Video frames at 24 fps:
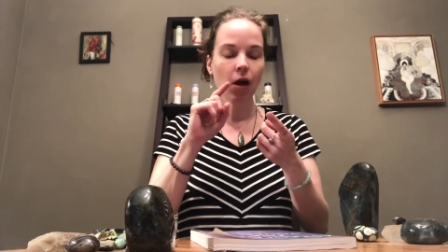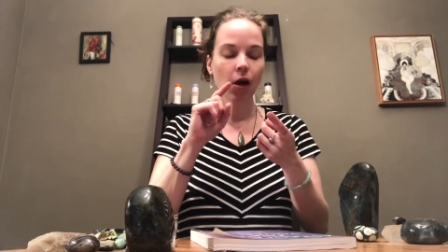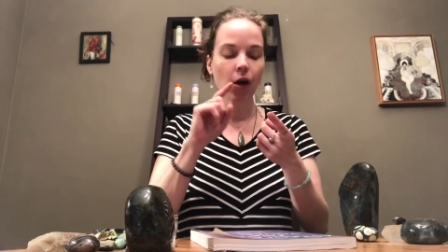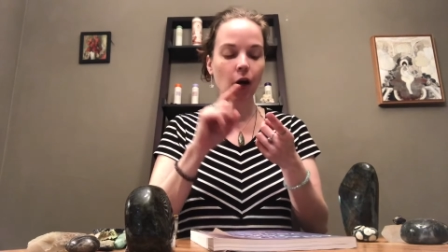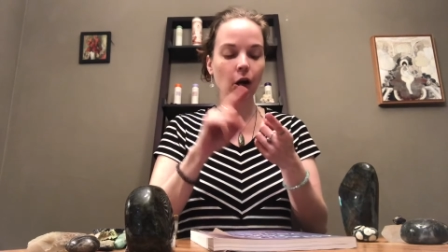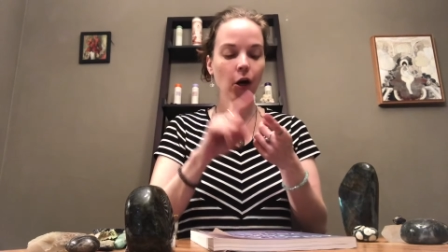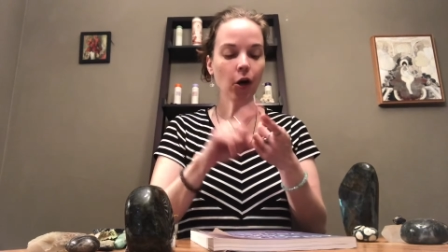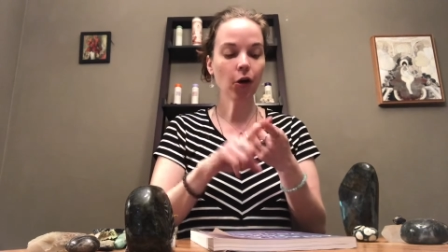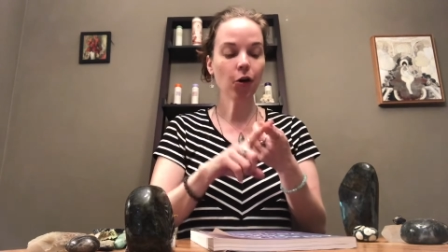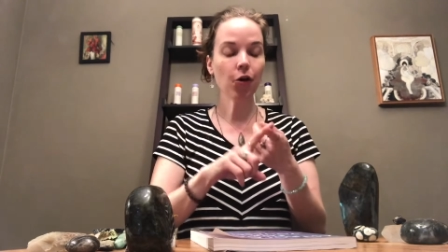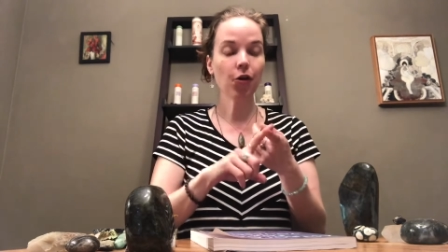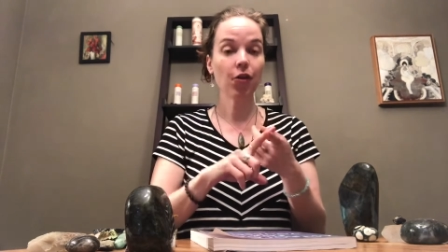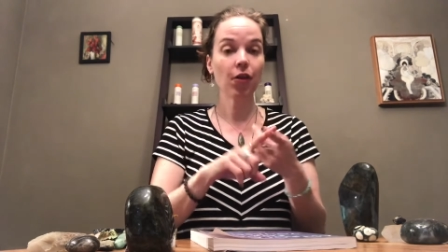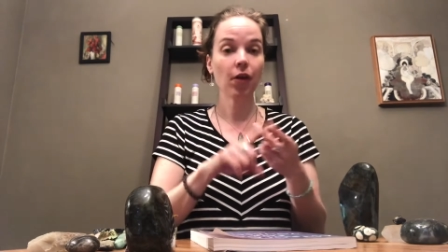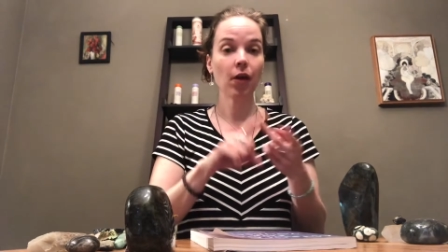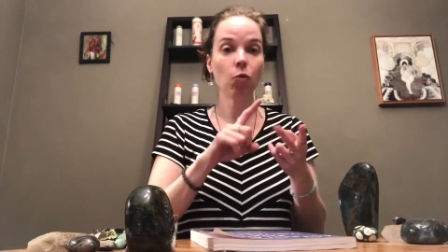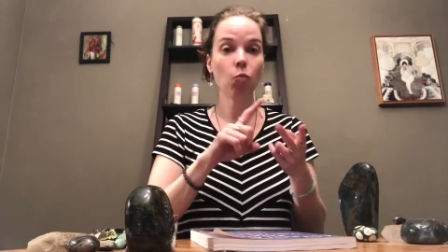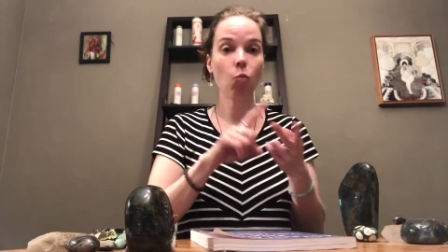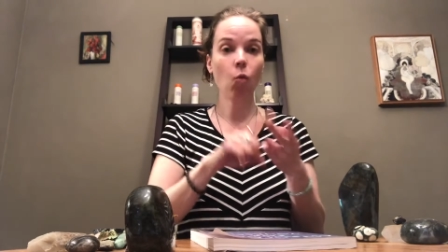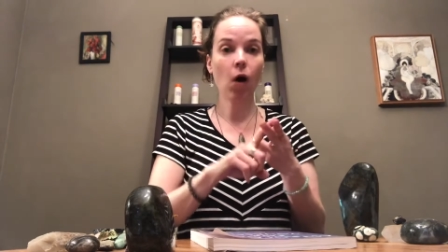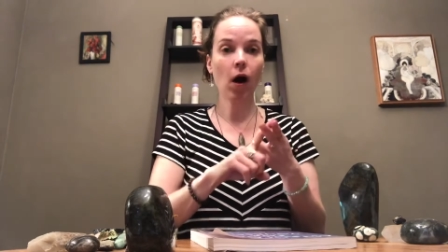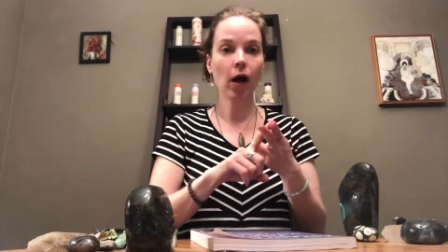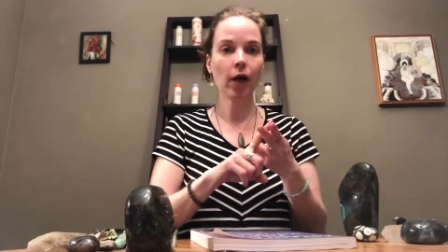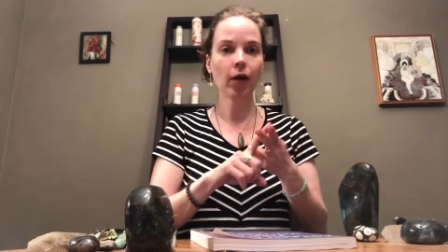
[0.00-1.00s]
Earth and
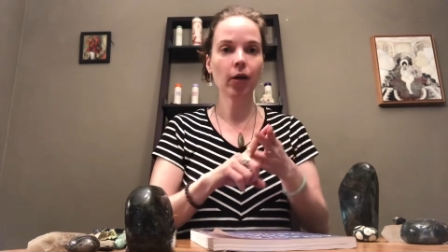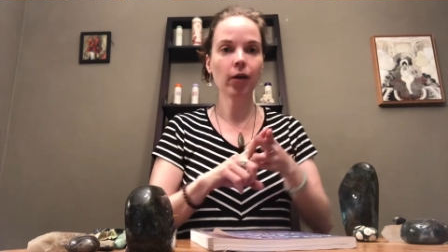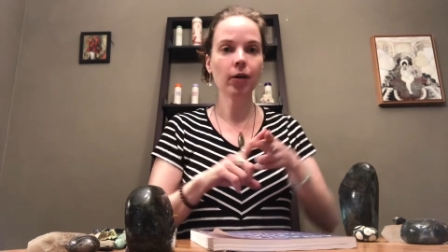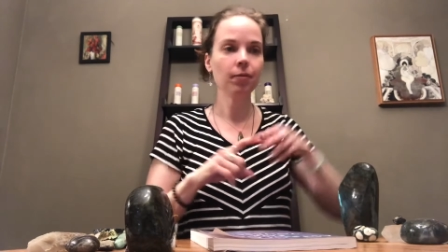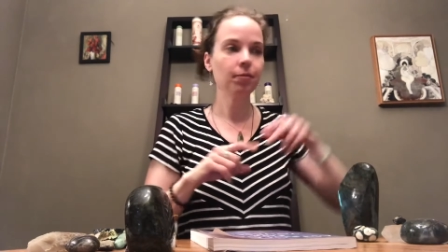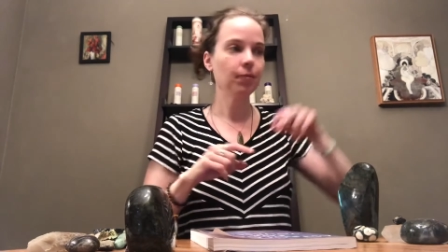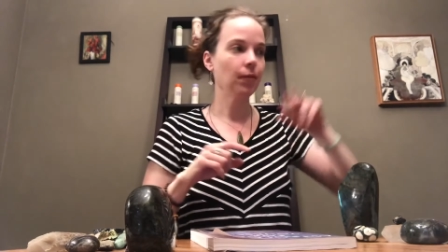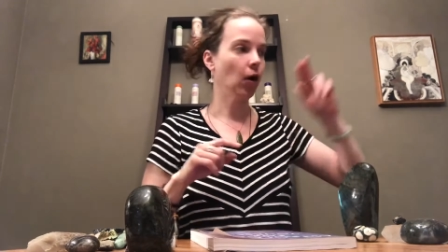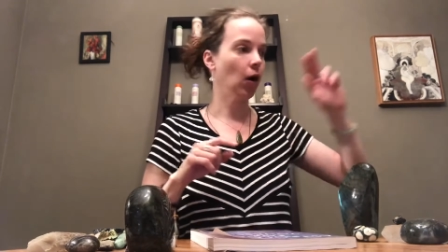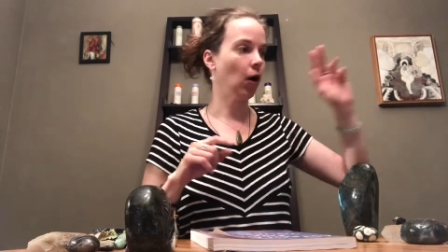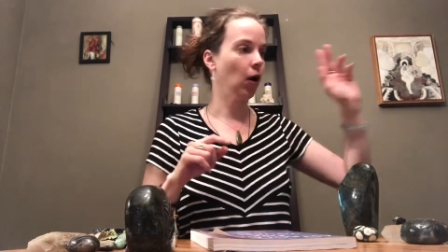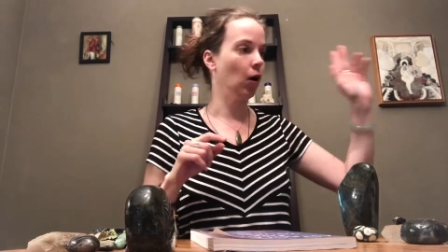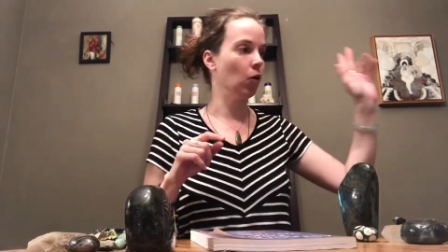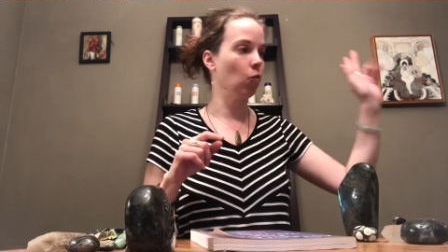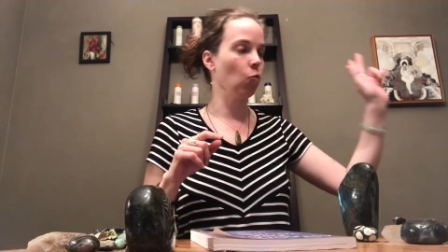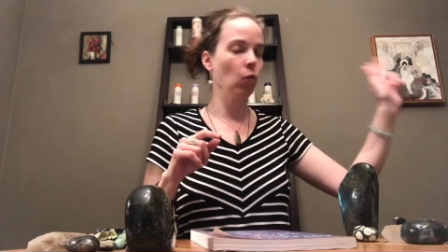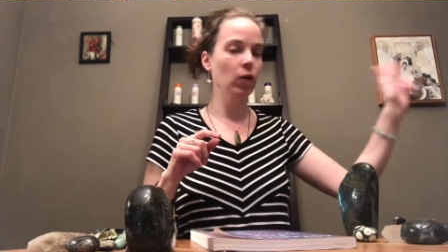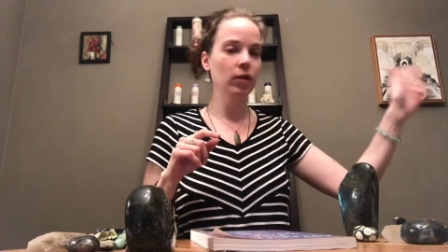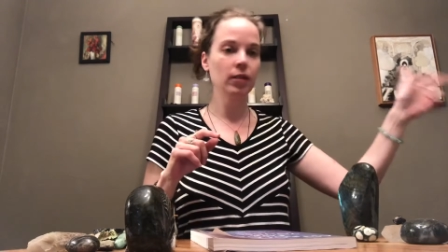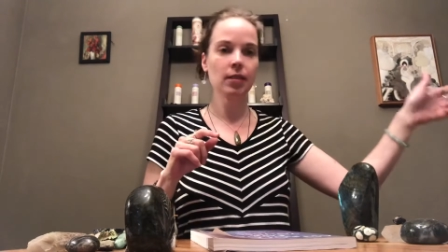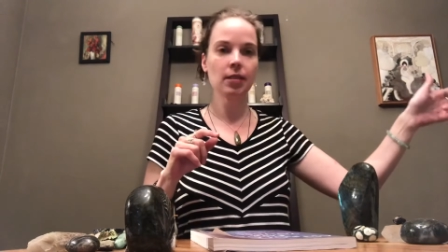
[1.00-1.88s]
water are on one